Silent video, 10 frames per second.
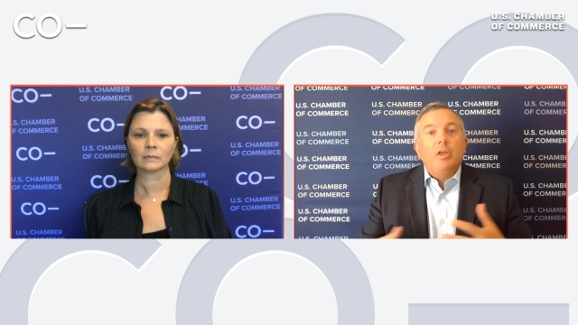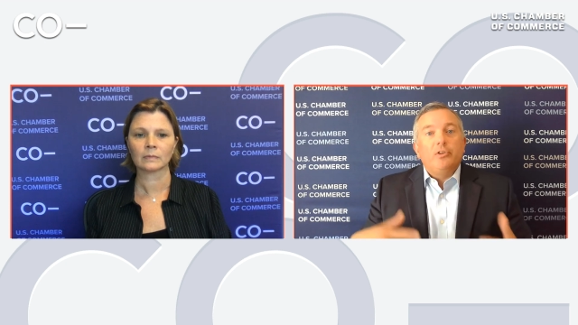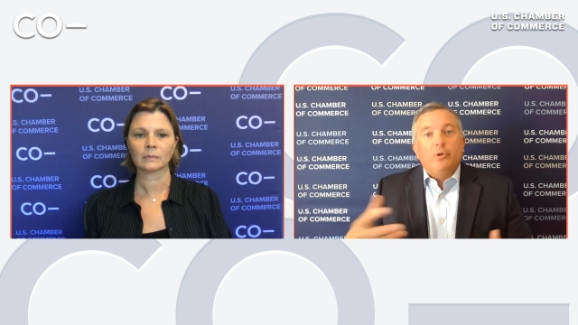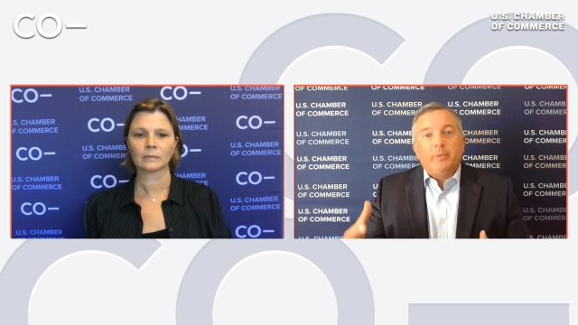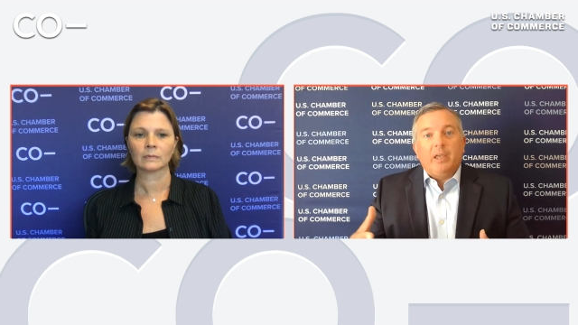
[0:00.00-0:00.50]

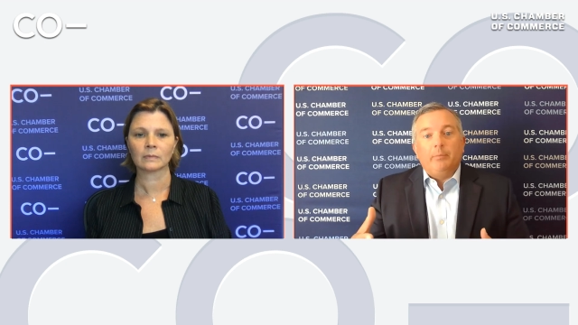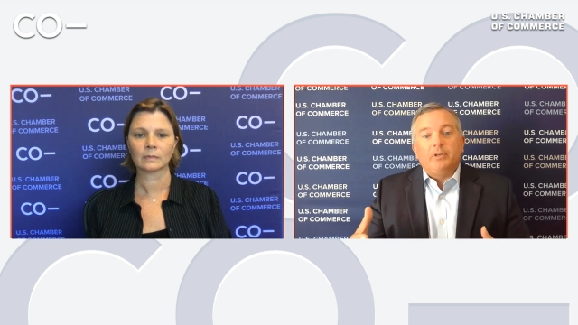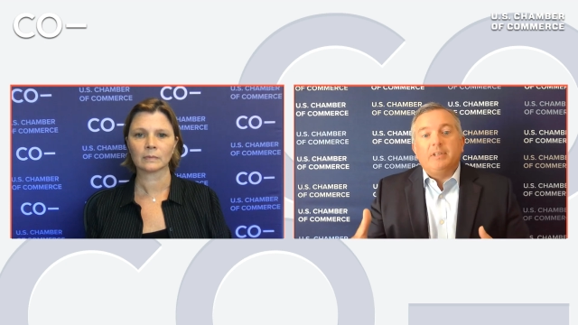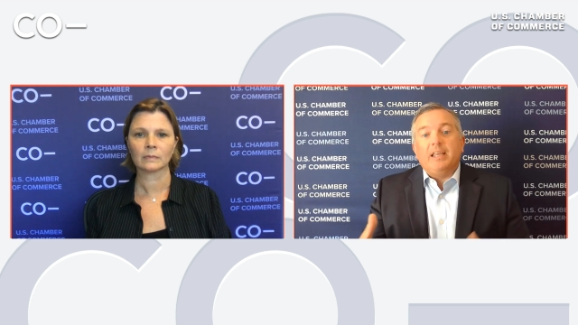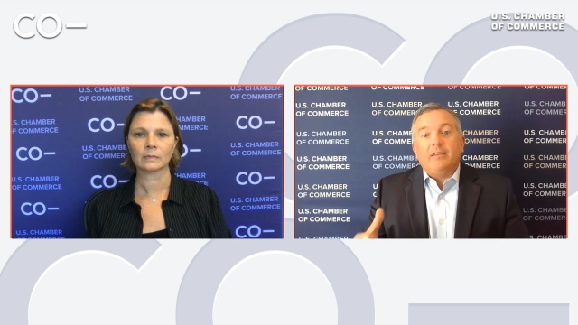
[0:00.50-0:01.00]
Speaker 1: you'll be
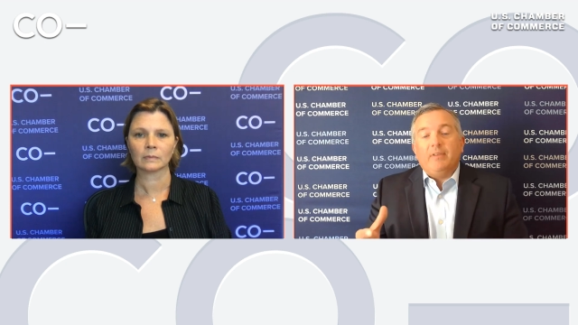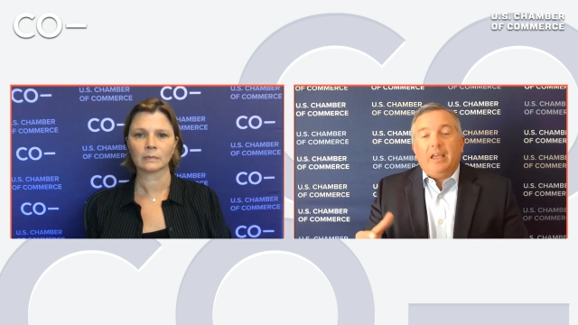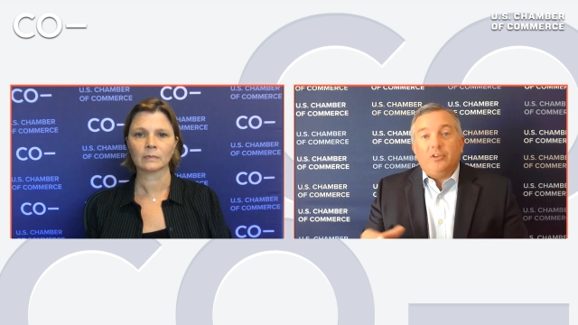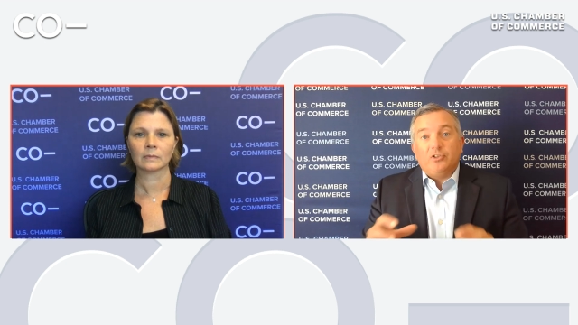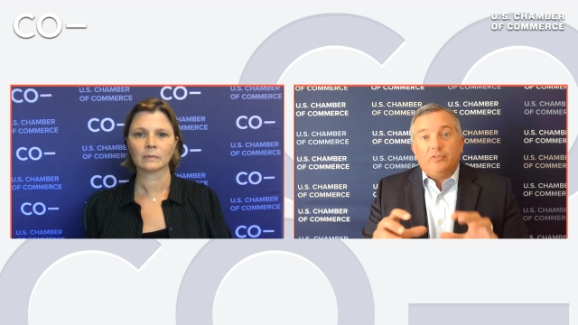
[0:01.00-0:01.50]
able to take
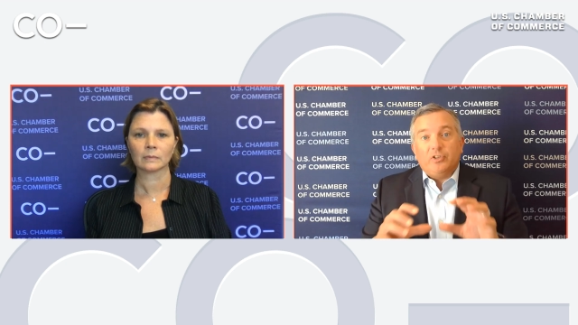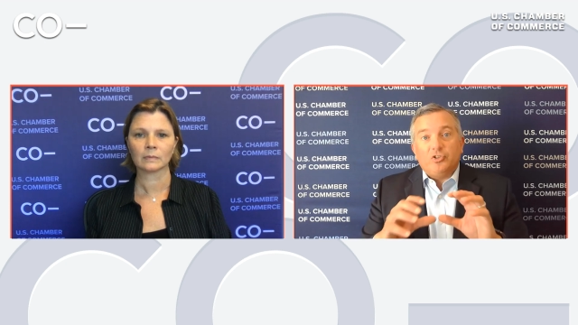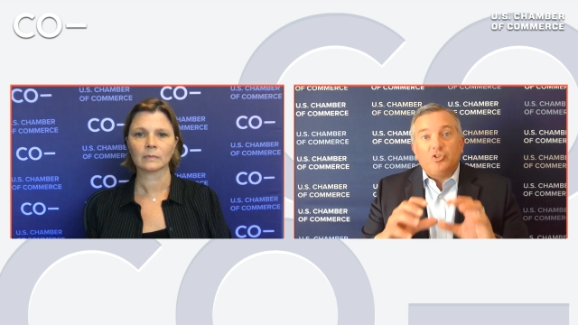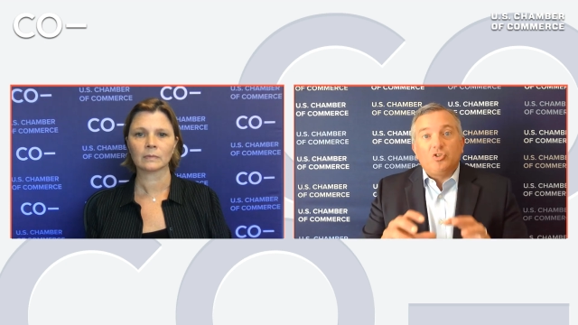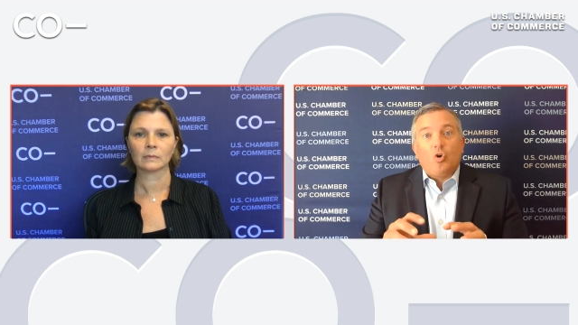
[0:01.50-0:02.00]
advantage of the
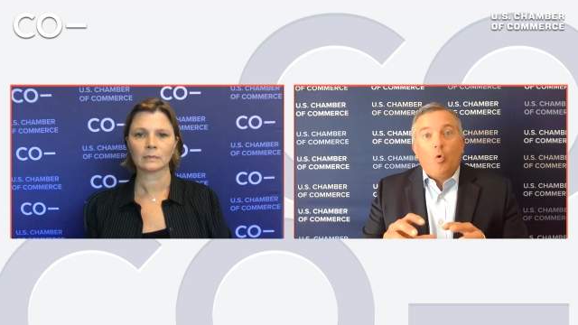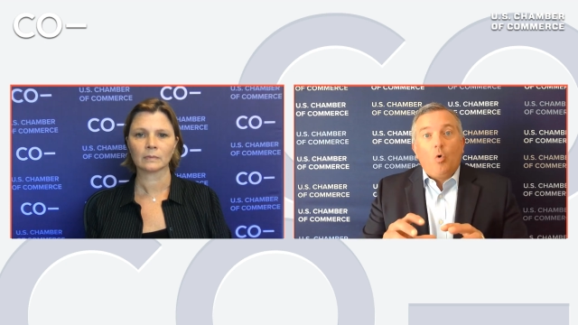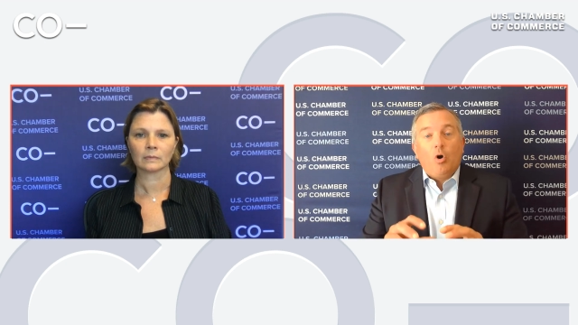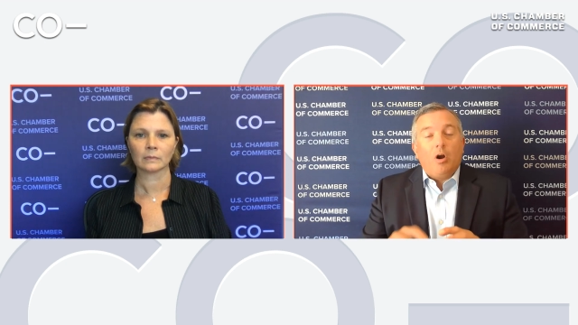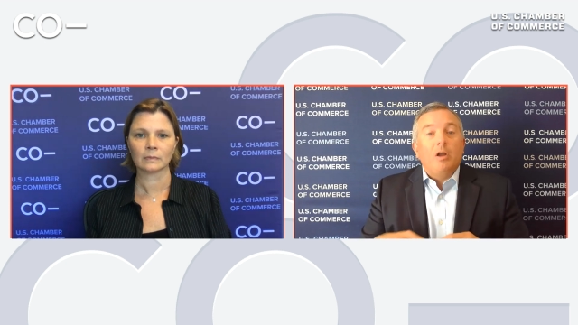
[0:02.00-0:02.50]

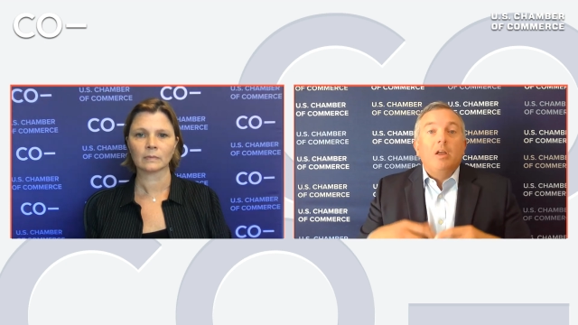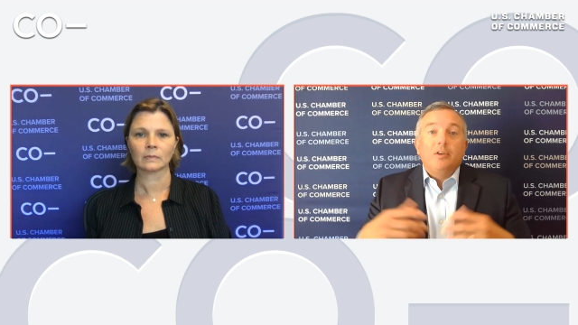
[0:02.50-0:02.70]
score